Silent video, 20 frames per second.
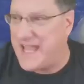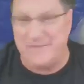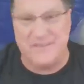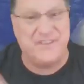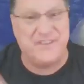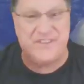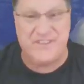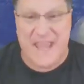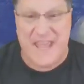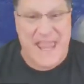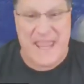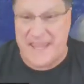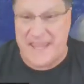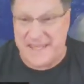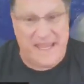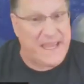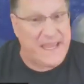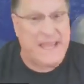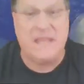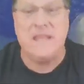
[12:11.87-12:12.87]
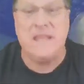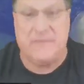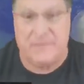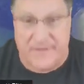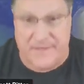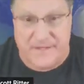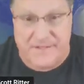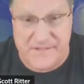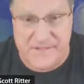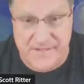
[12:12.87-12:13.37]
have a say in any of
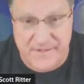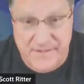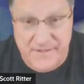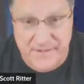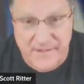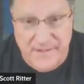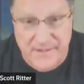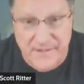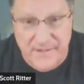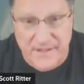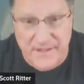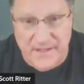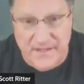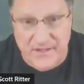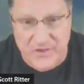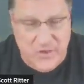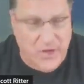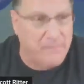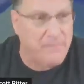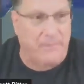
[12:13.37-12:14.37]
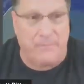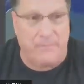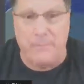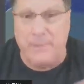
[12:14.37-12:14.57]
this. Trump